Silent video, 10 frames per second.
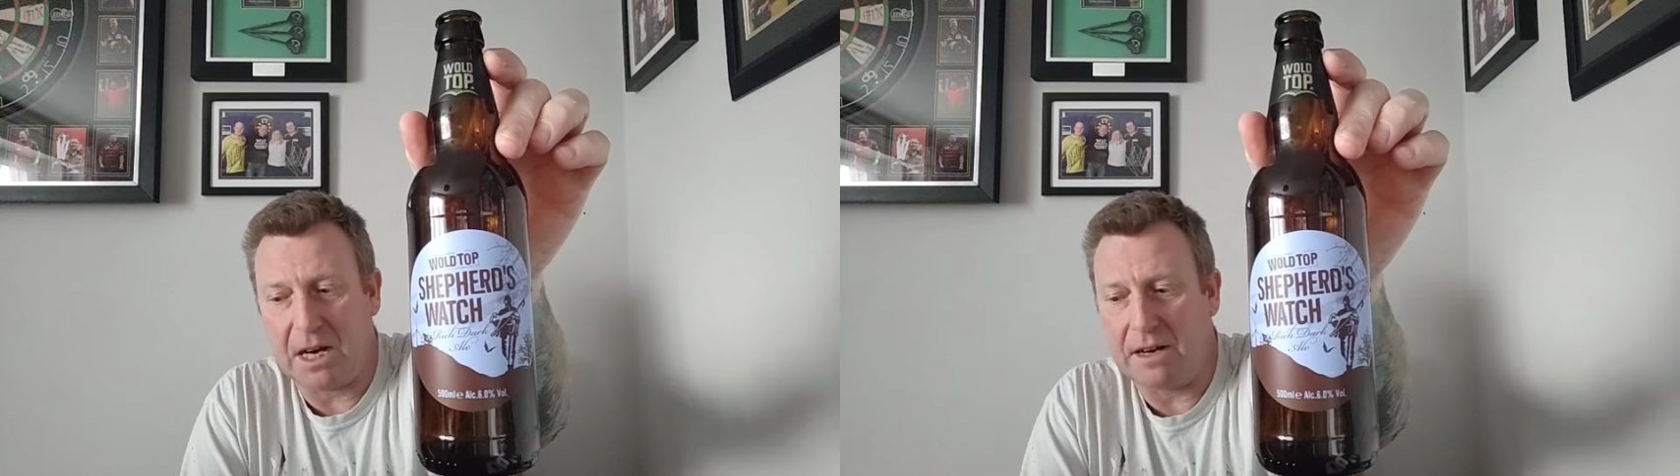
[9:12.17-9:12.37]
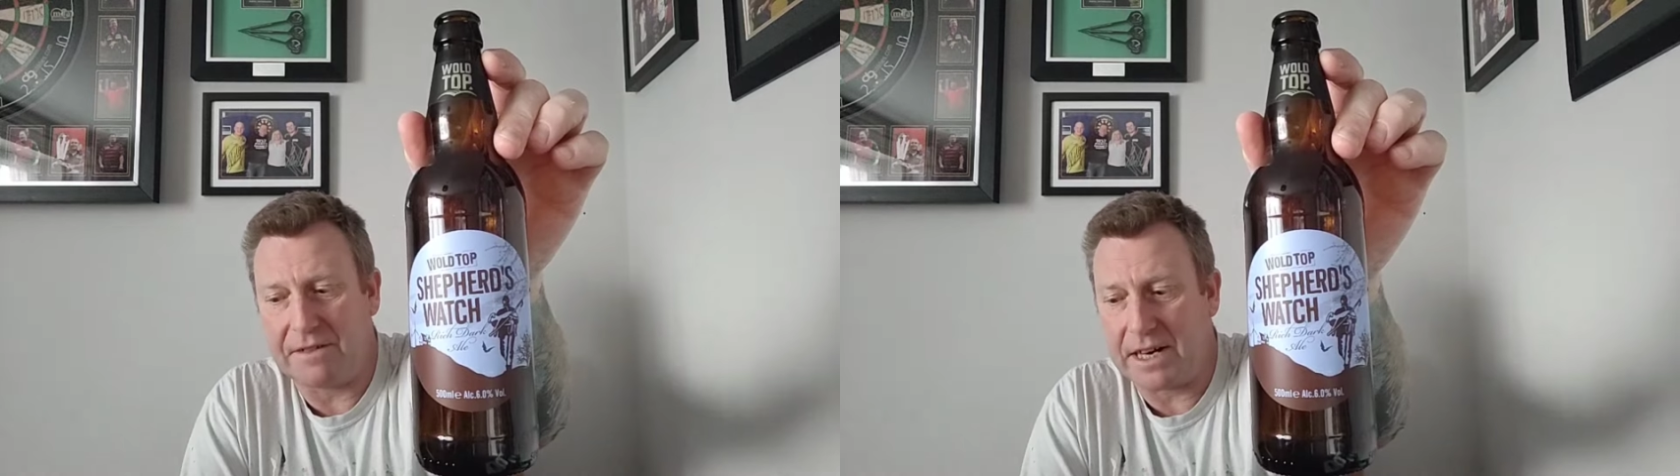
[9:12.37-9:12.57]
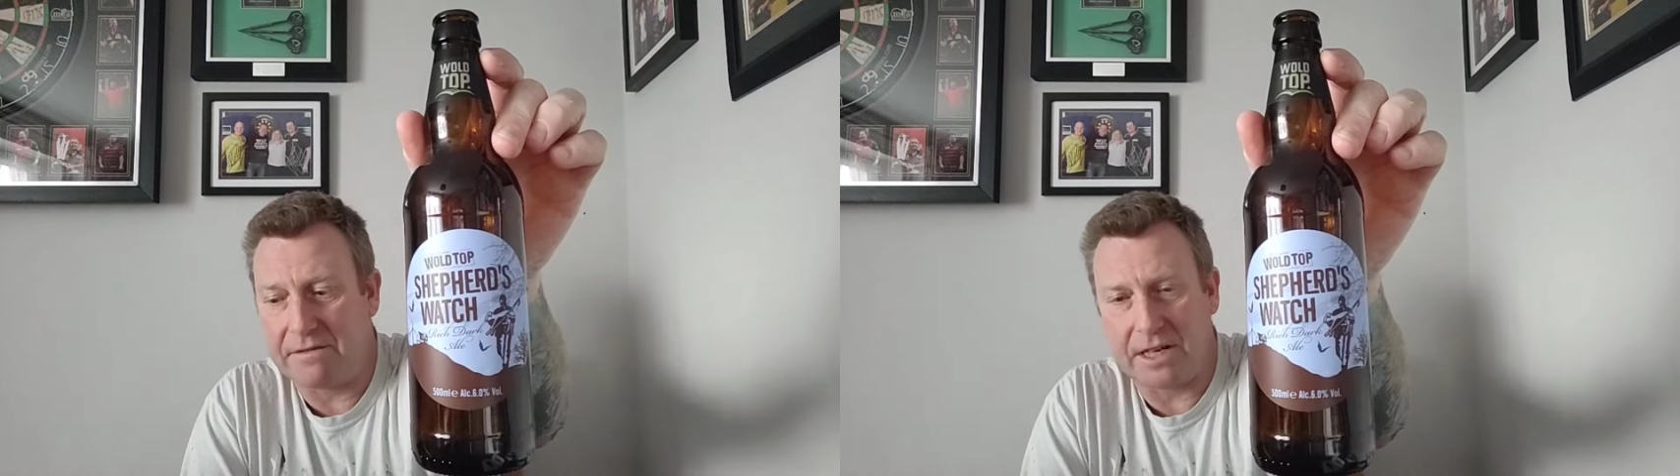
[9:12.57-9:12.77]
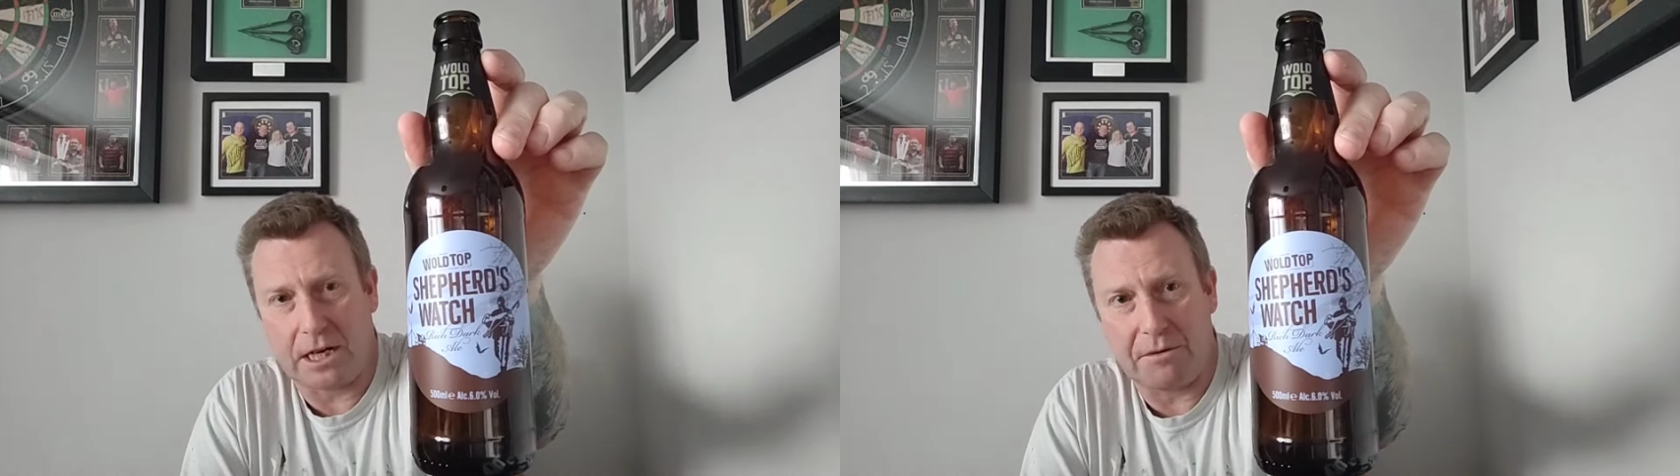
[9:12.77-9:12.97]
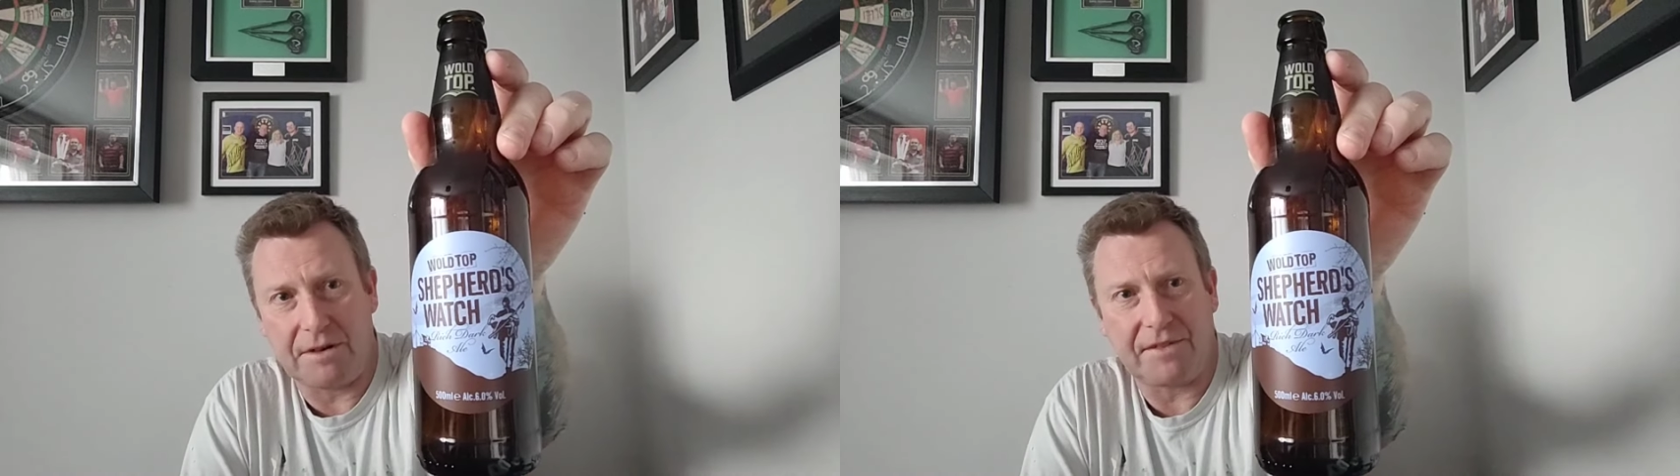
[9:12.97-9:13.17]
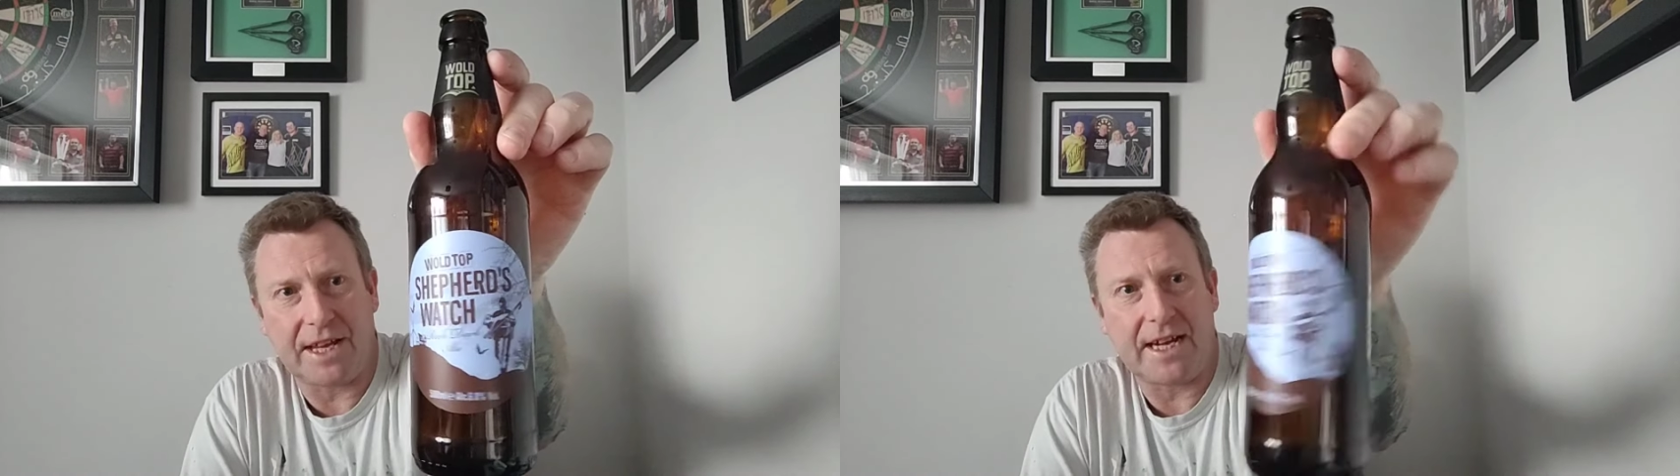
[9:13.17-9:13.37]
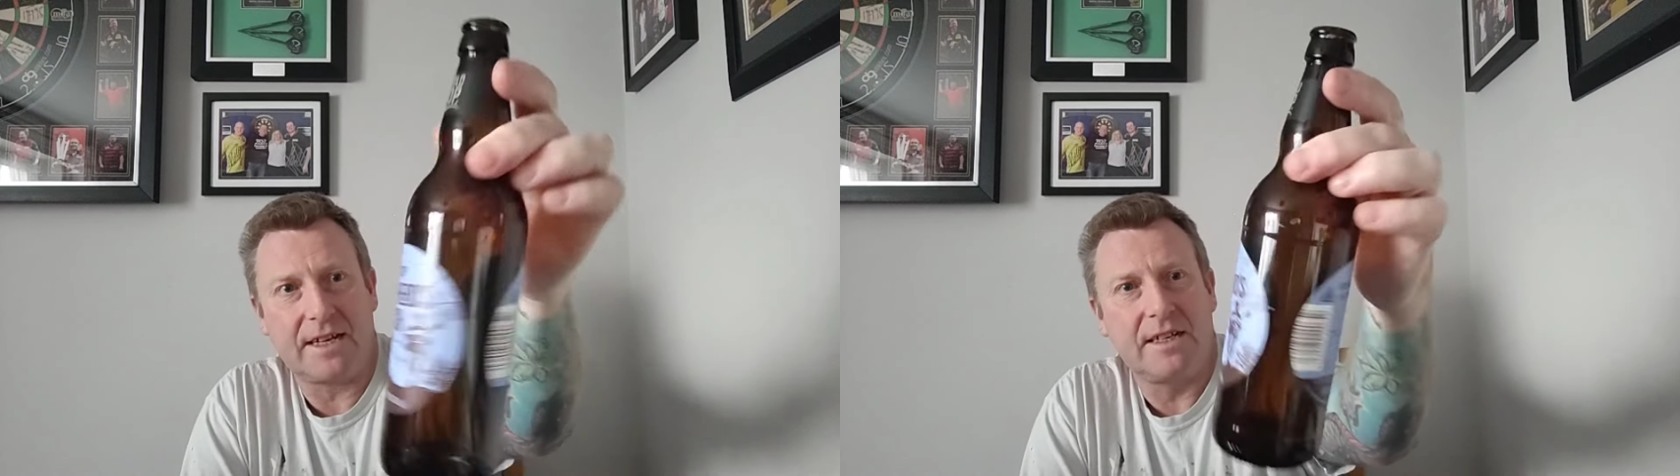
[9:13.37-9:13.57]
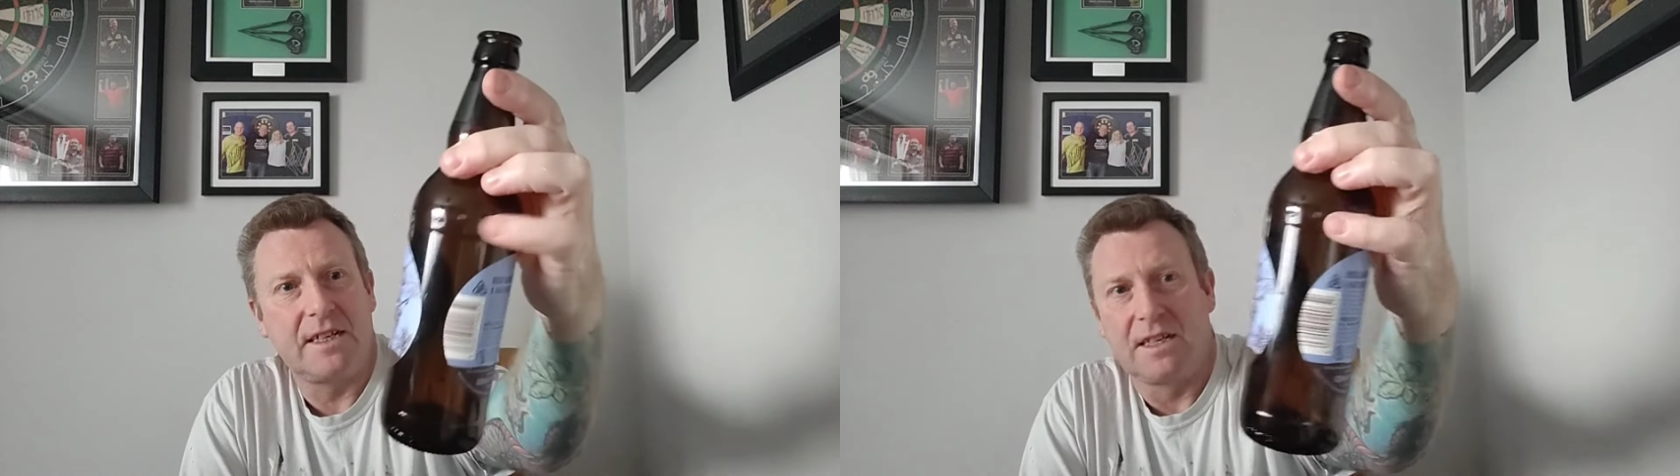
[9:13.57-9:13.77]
half hour ago, if that,